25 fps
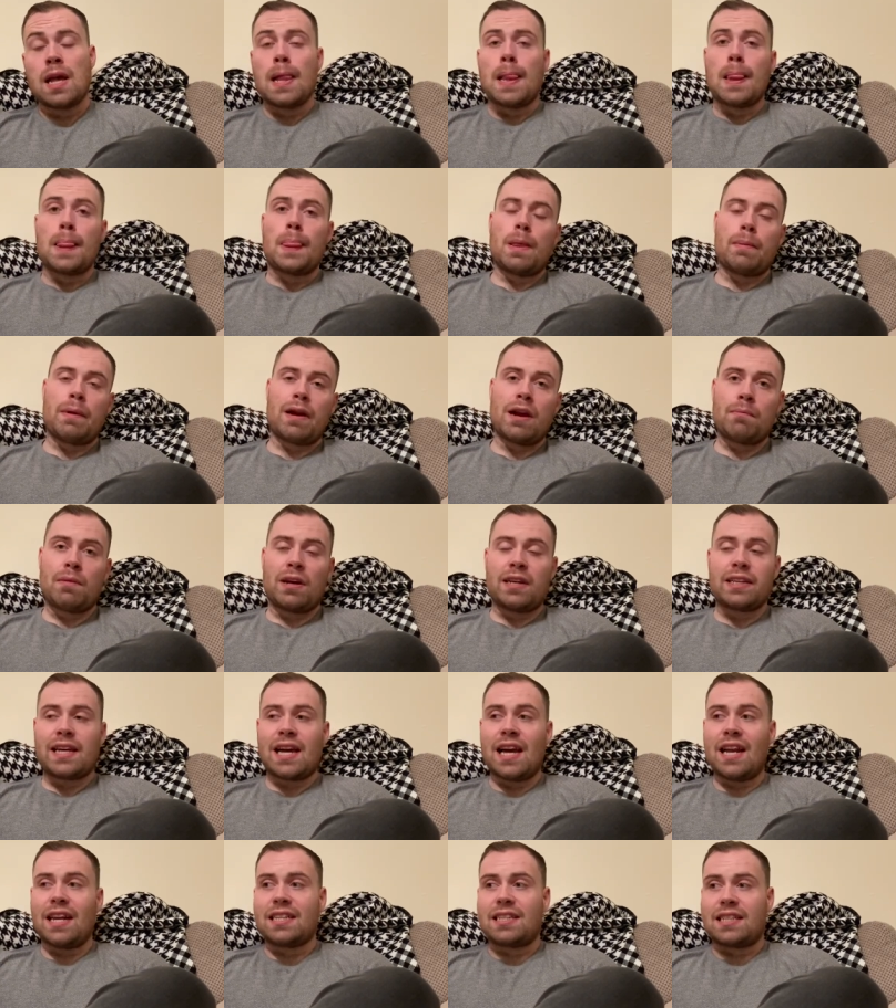Now, bear in mind,
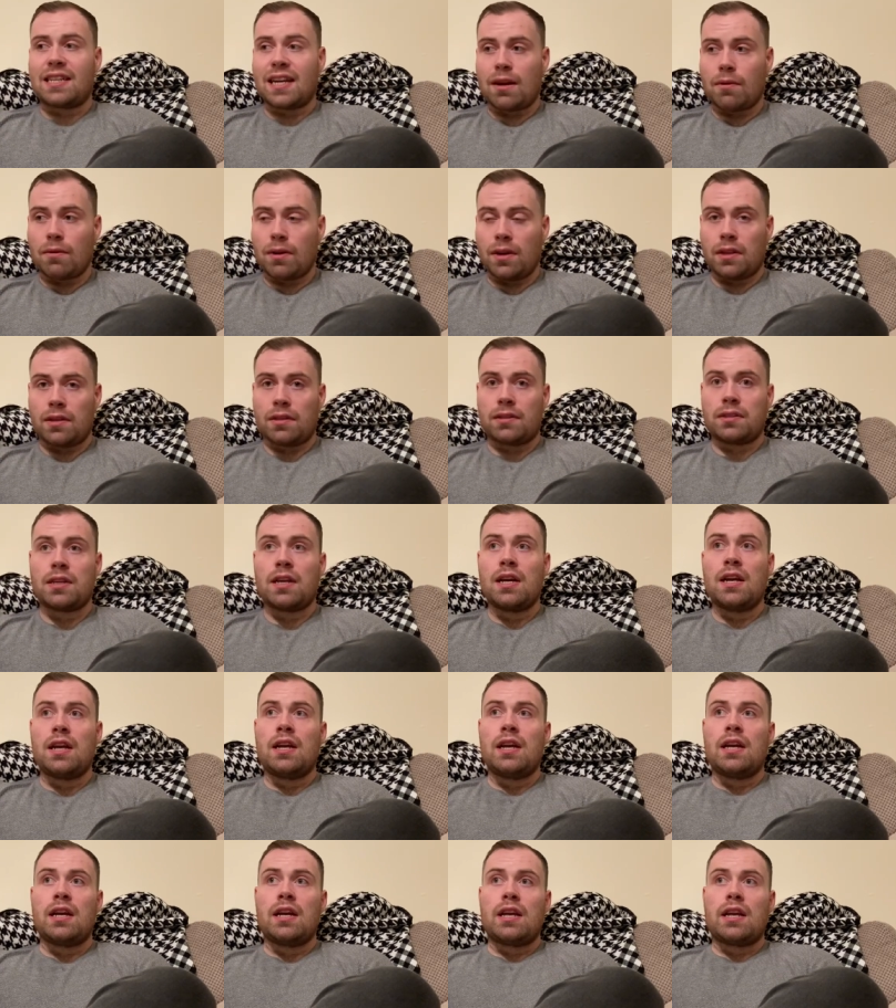Kelly Sauerland,
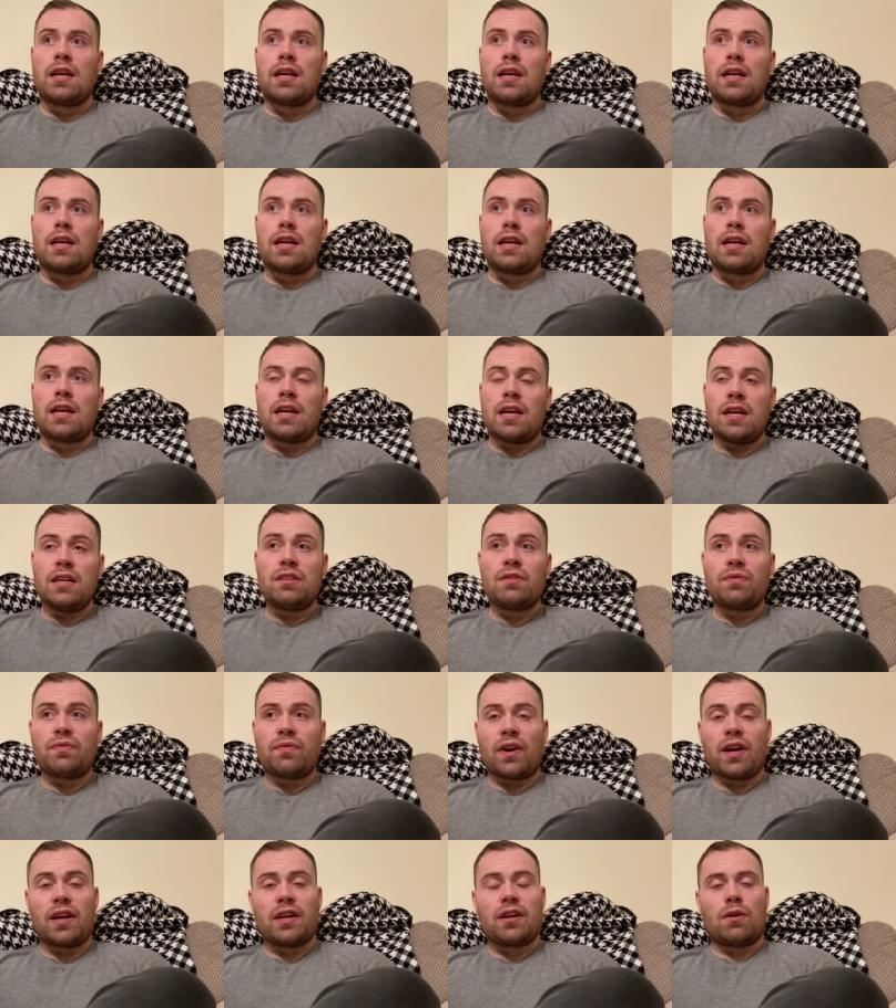his
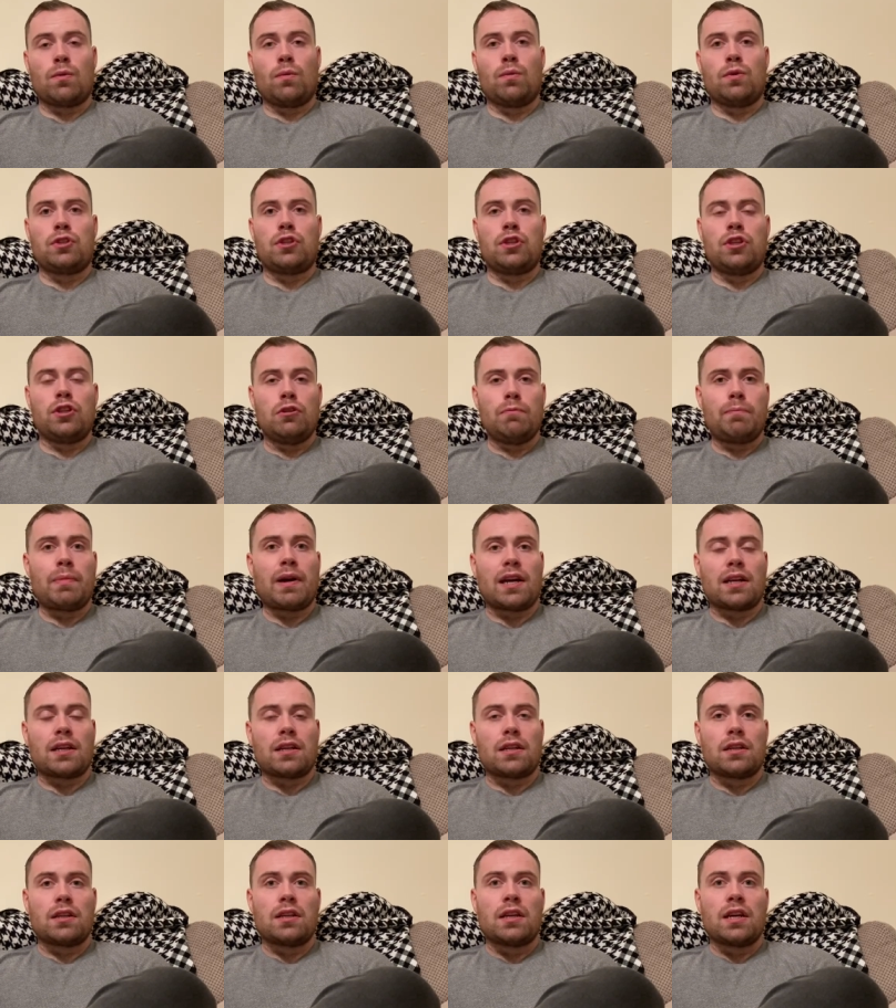fighter was
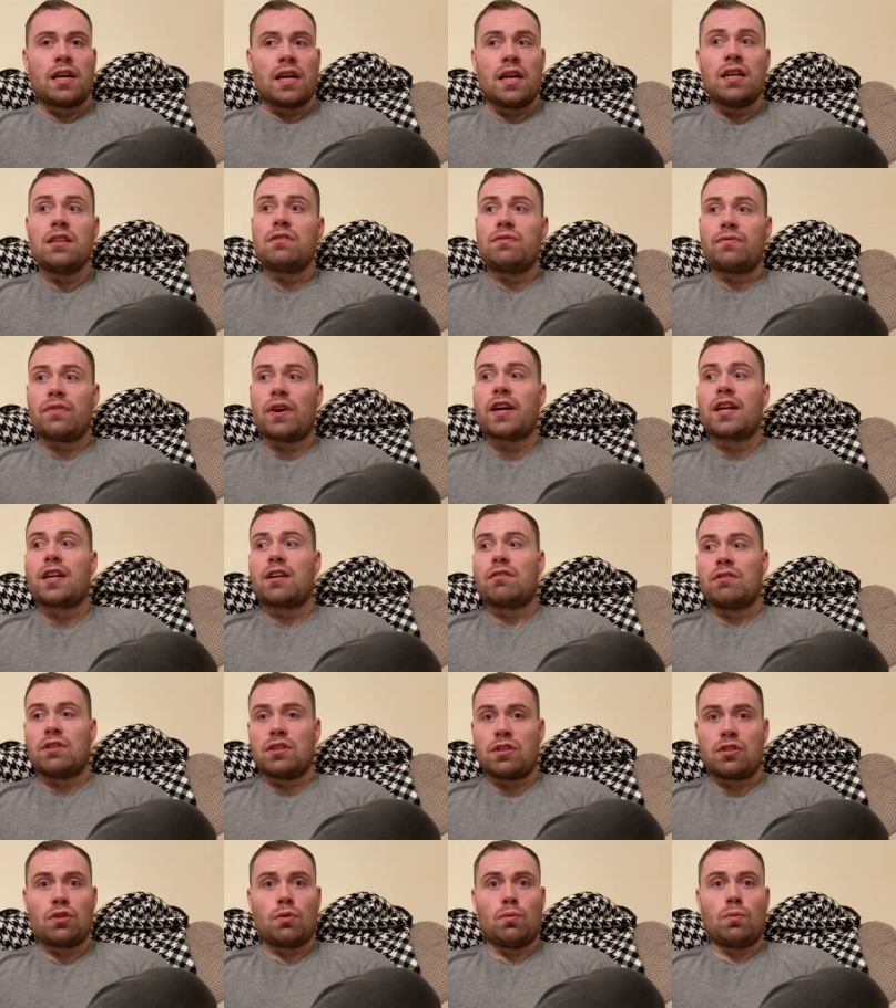Eubank. His fighter
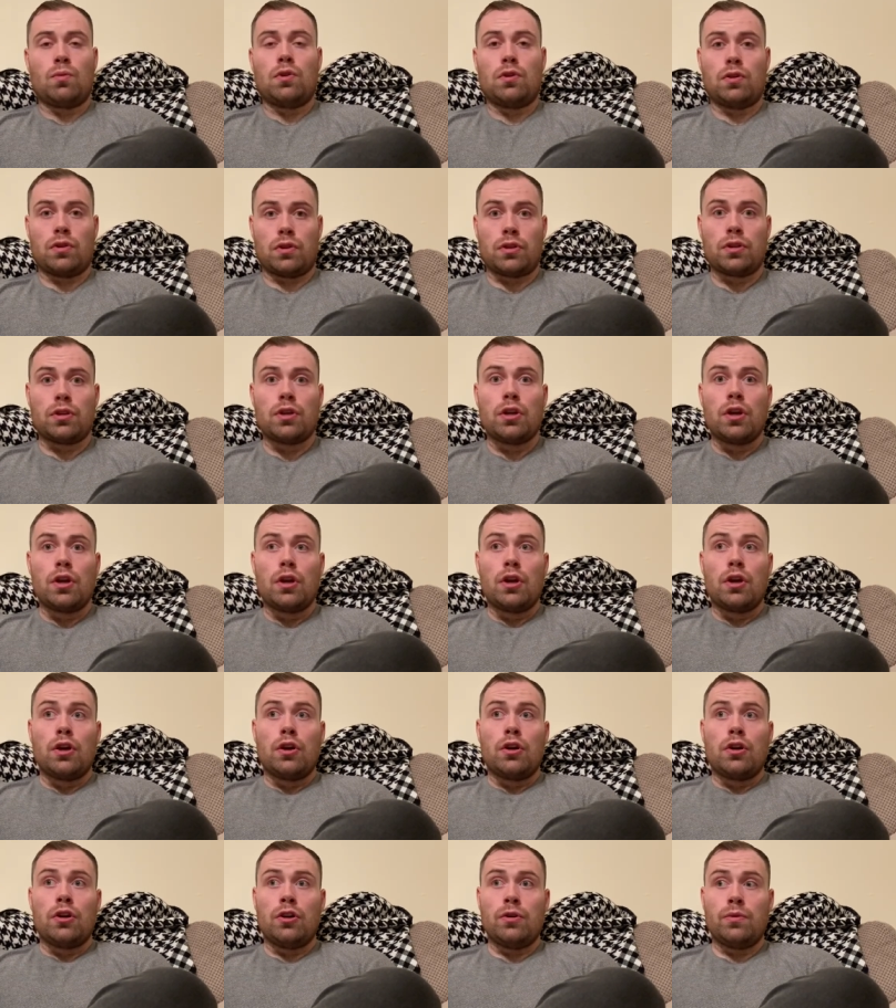is the one
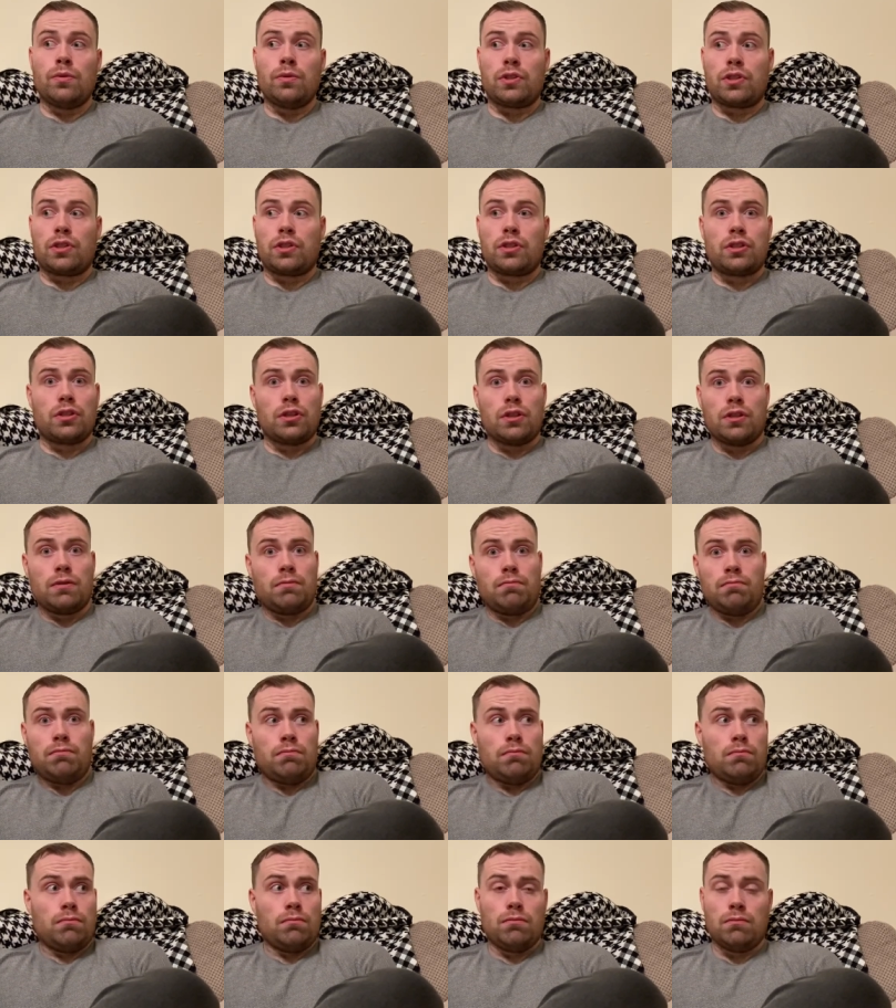who's
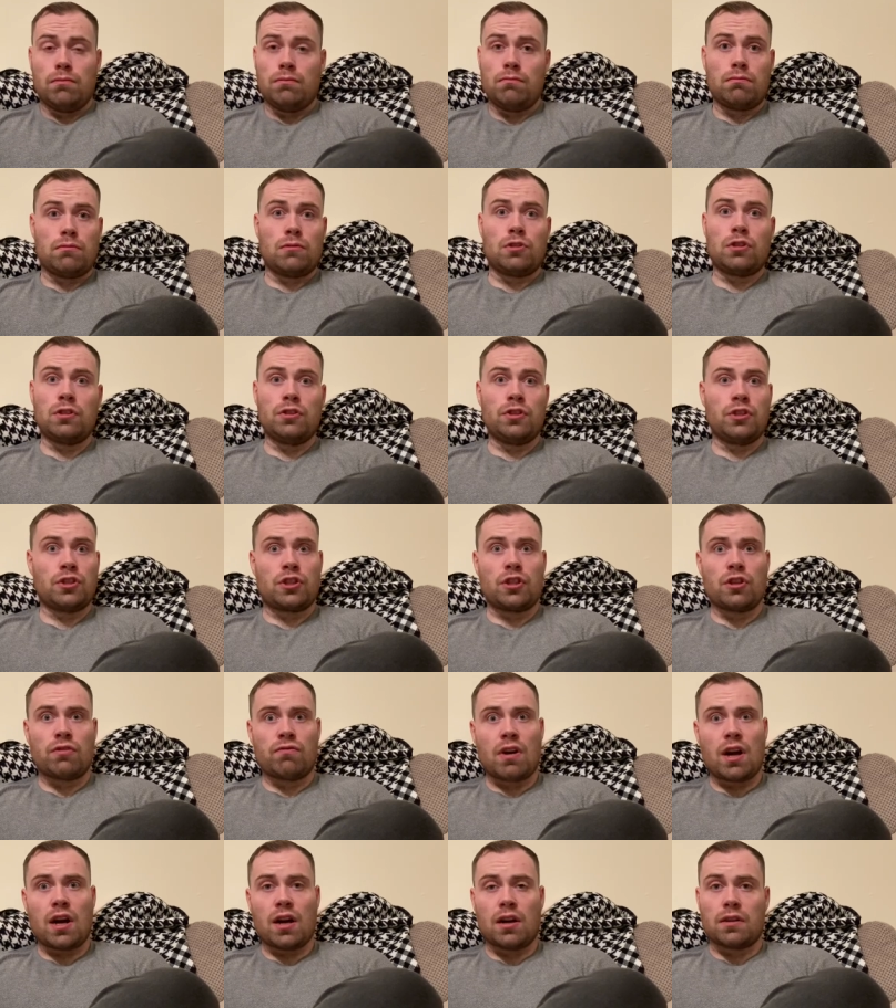done
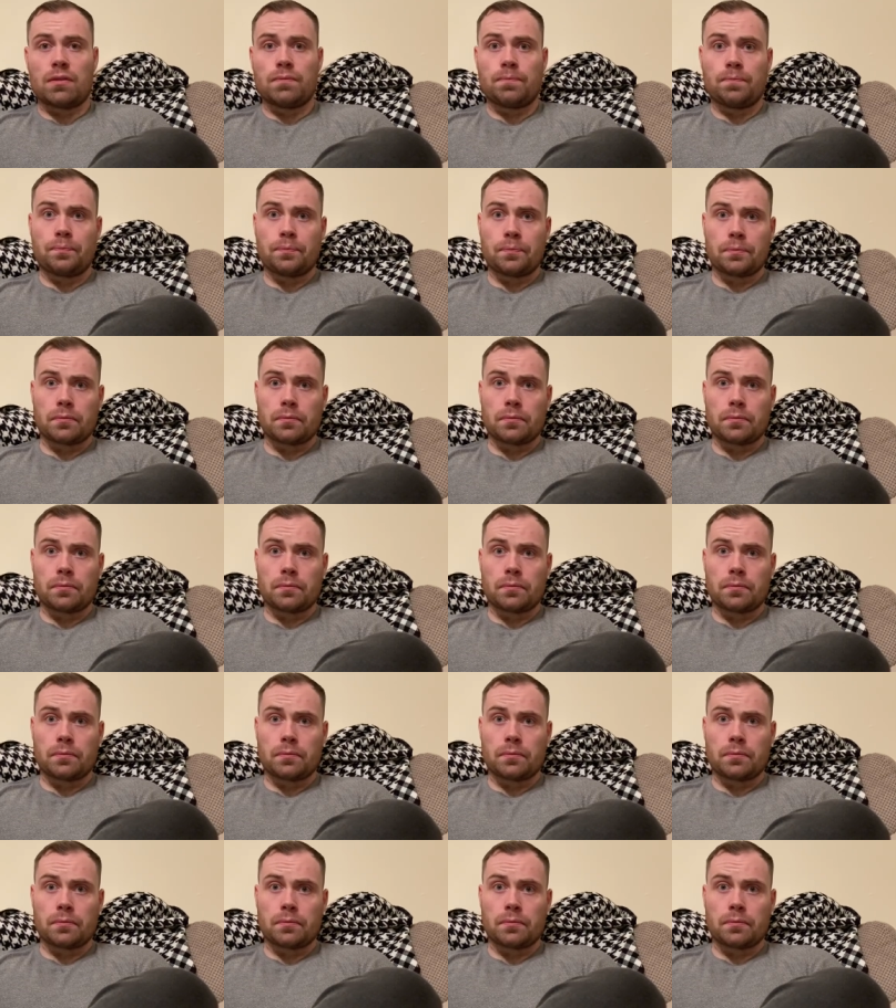nothing wrong,